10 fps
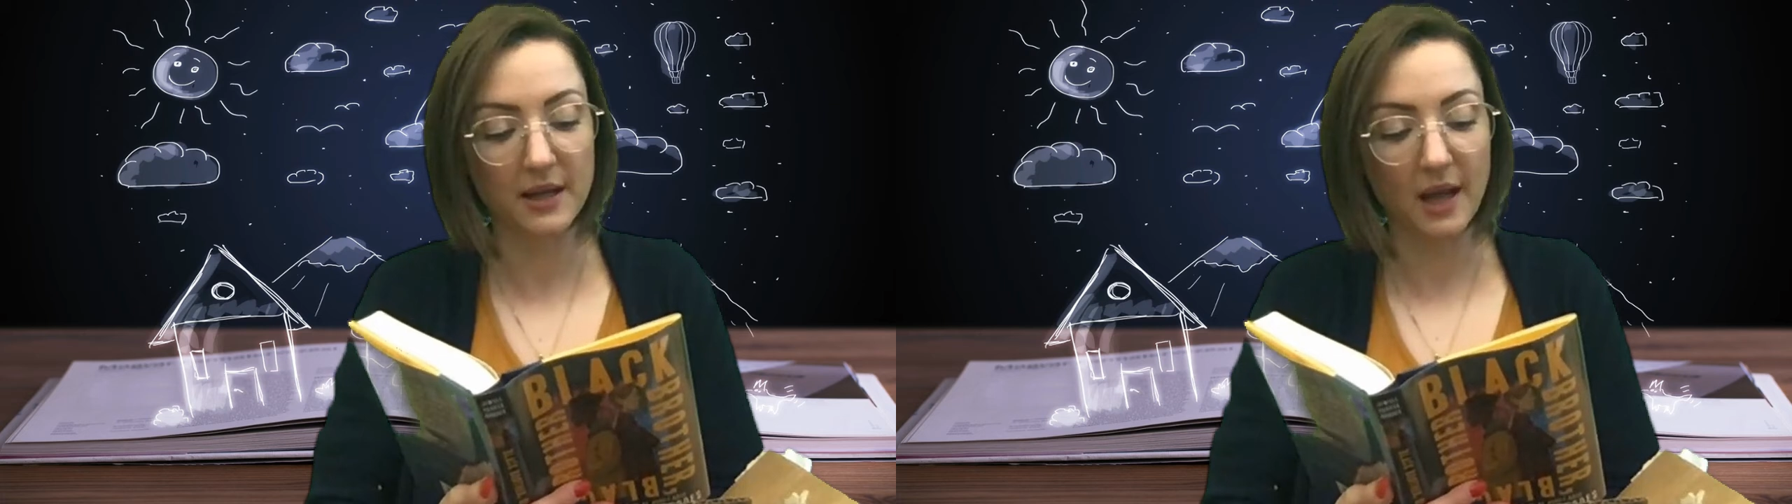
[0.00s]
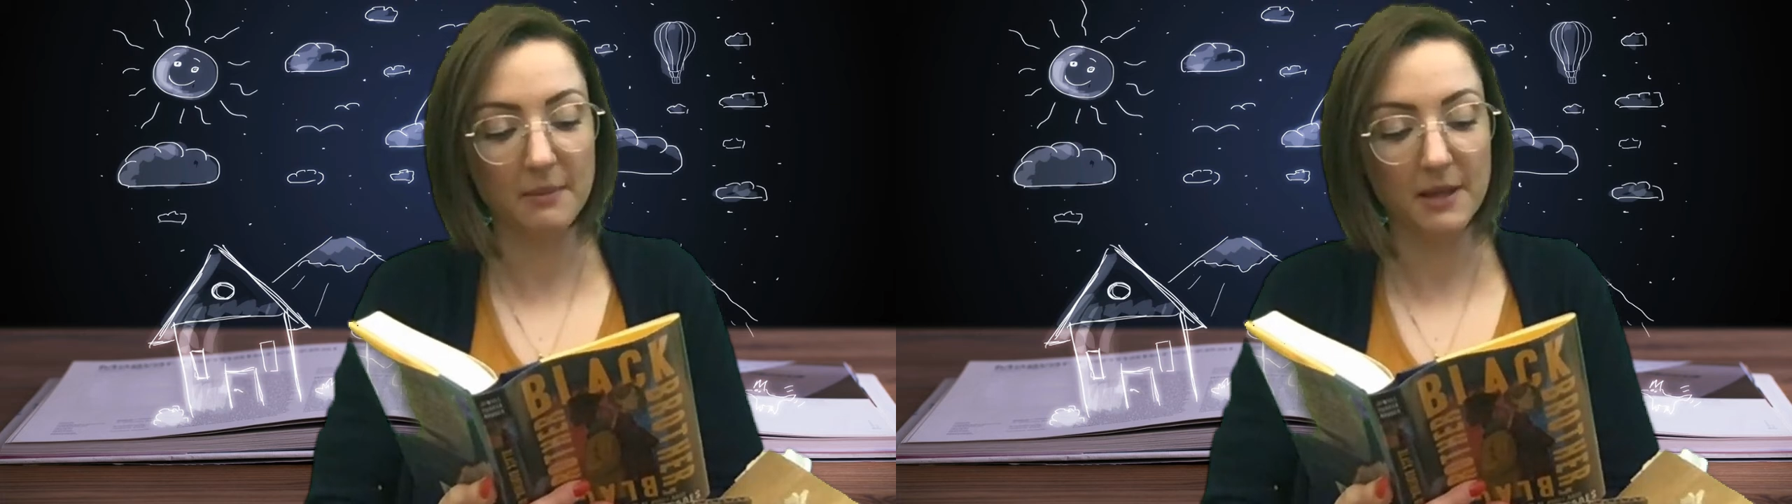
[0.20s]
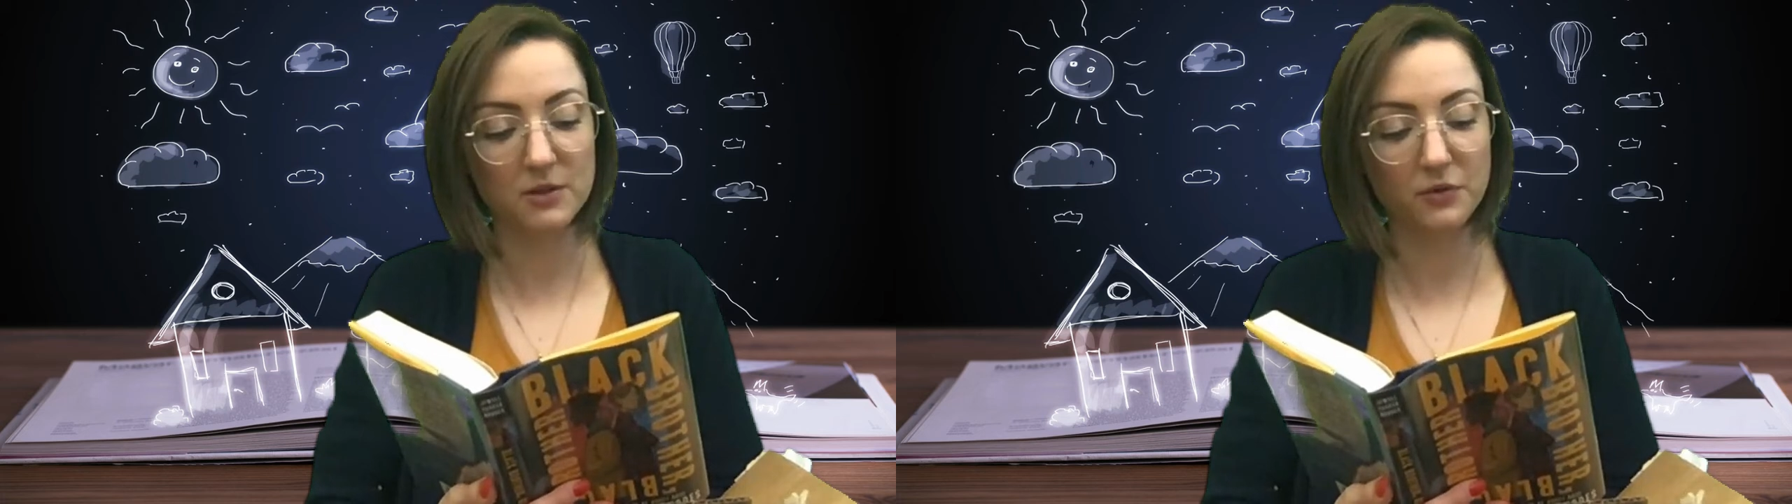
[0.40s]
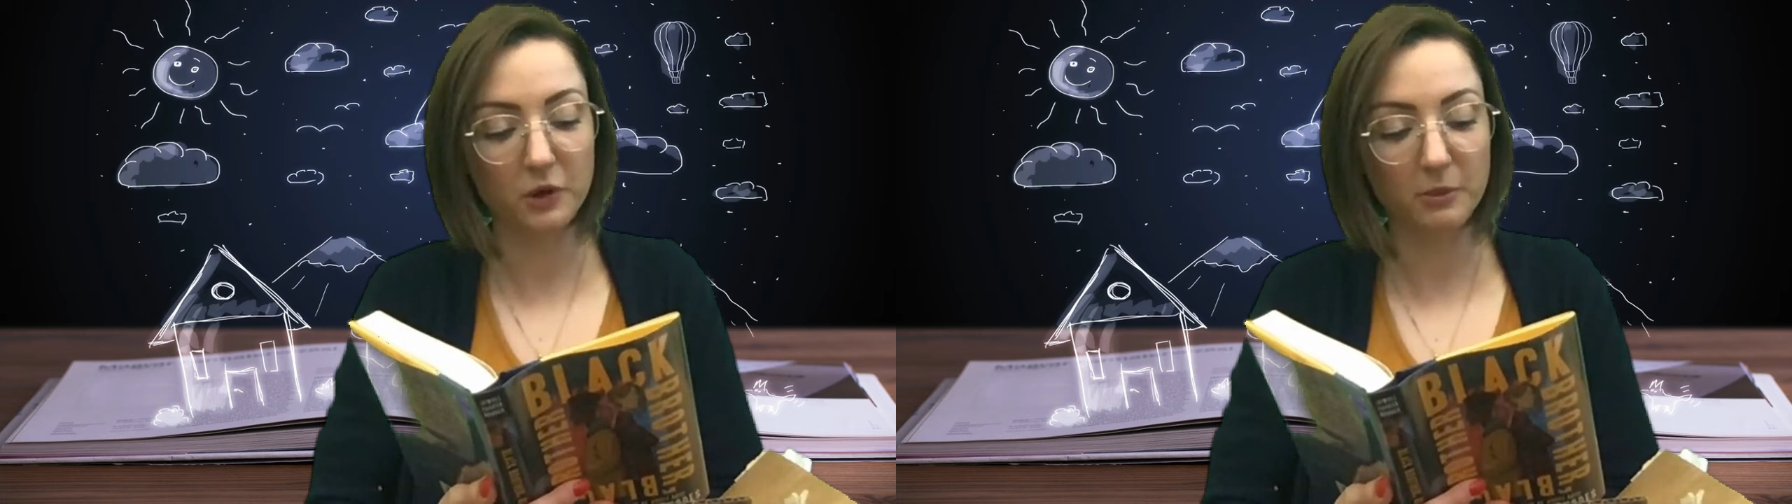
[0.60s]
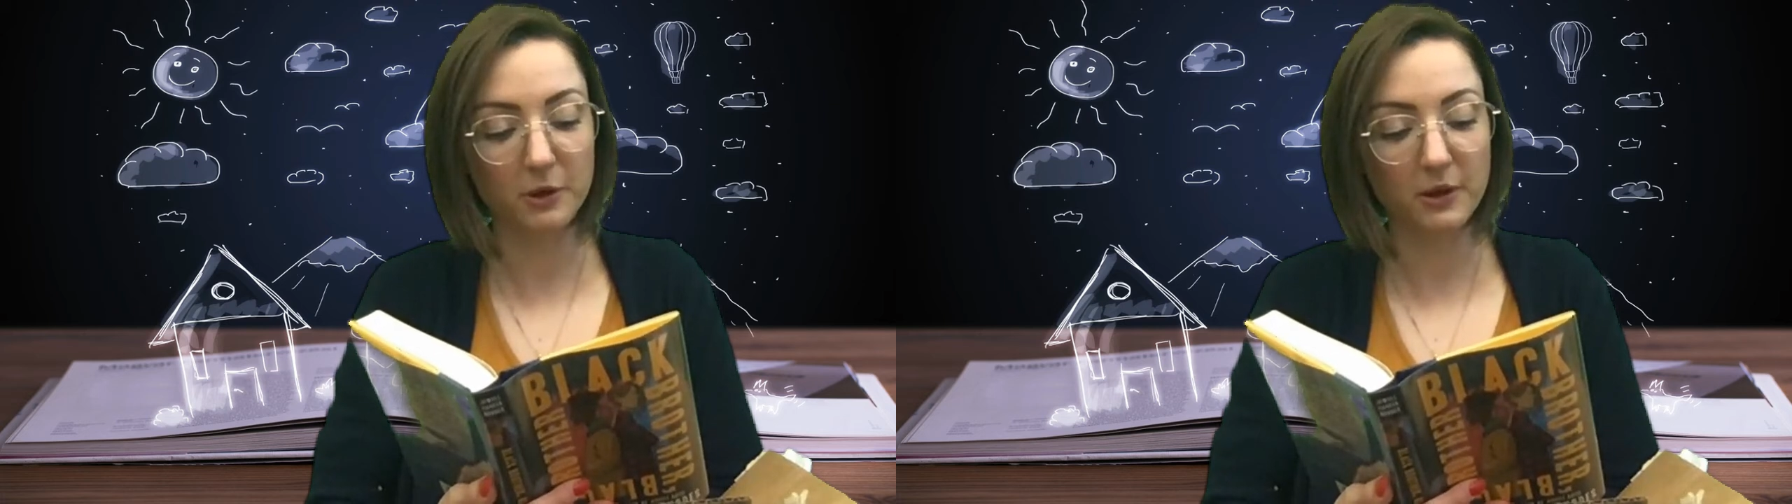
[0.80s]
and meets
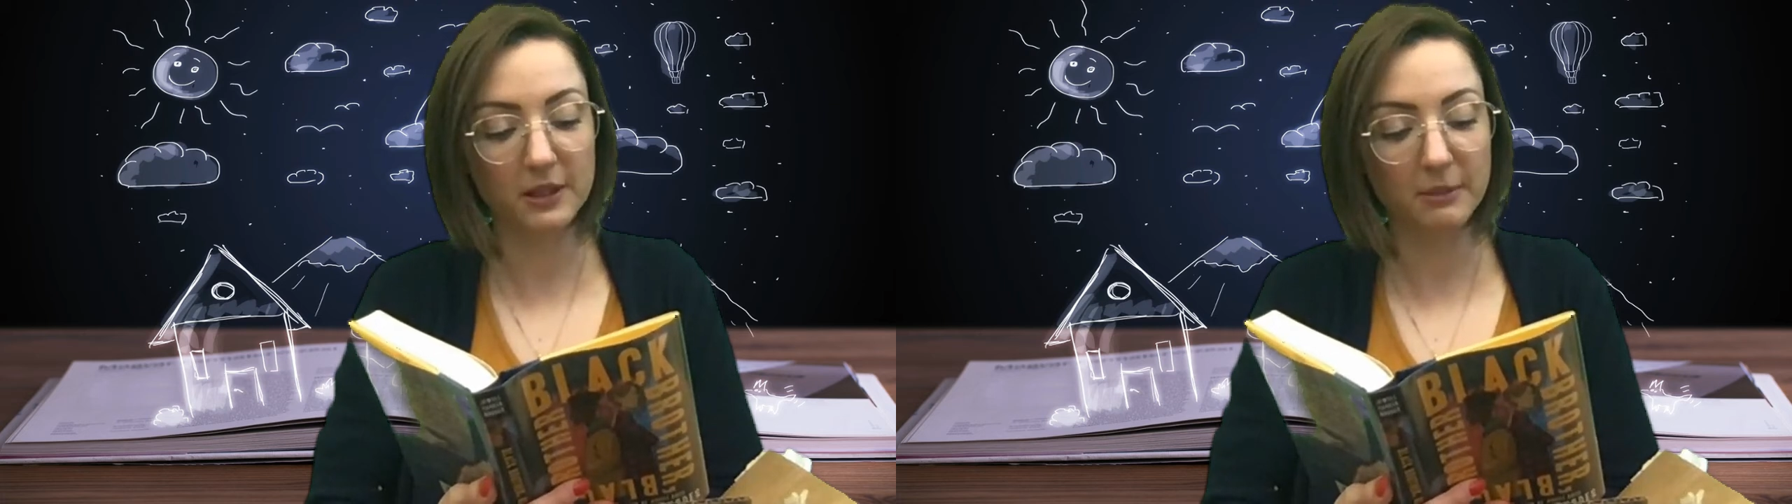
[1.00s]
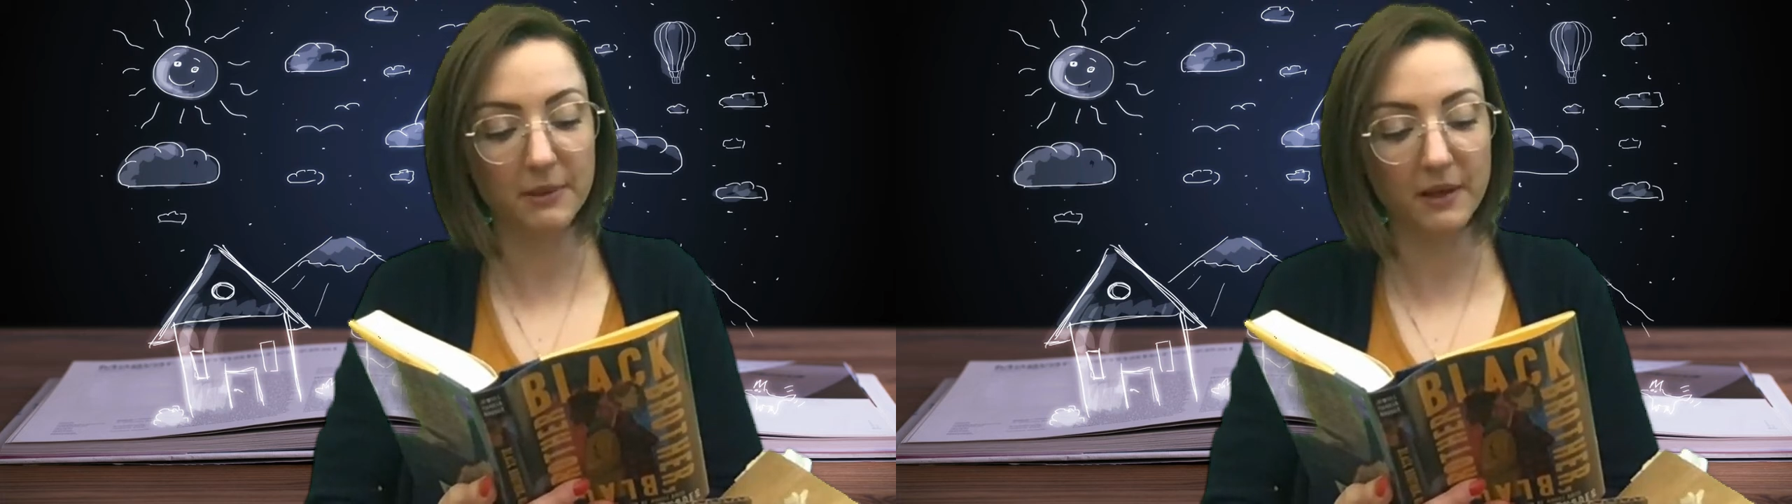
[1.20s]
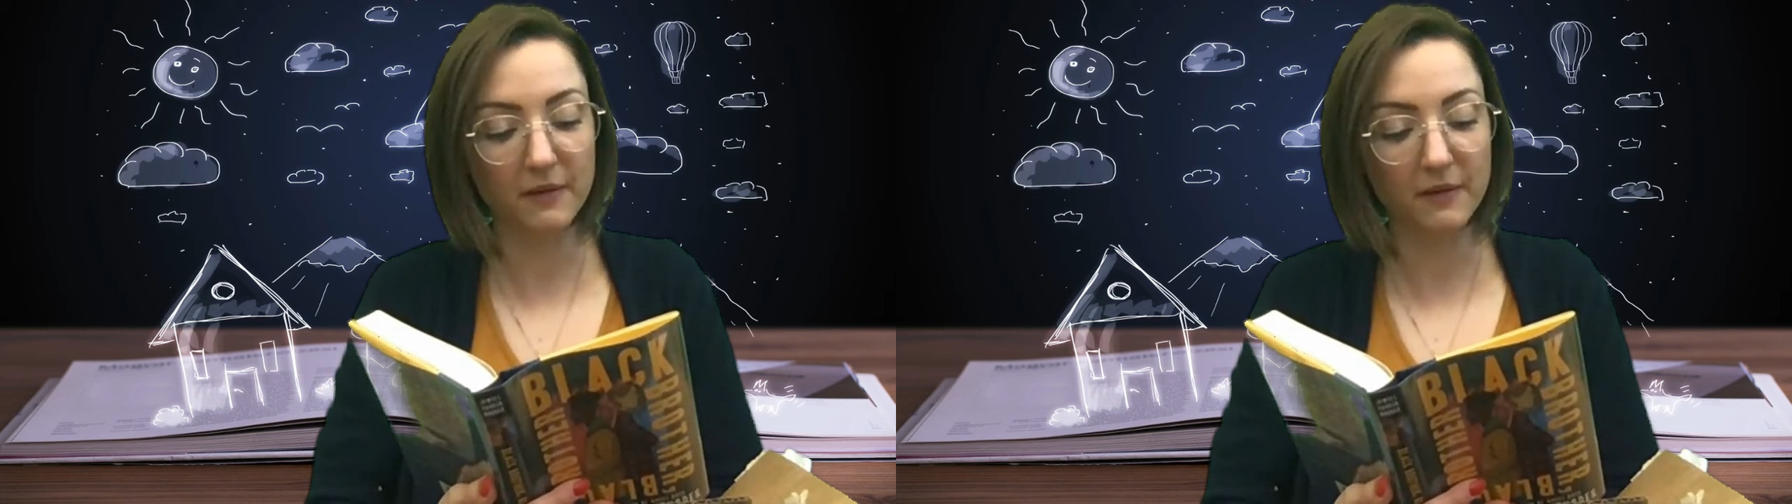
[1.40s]
former Olympic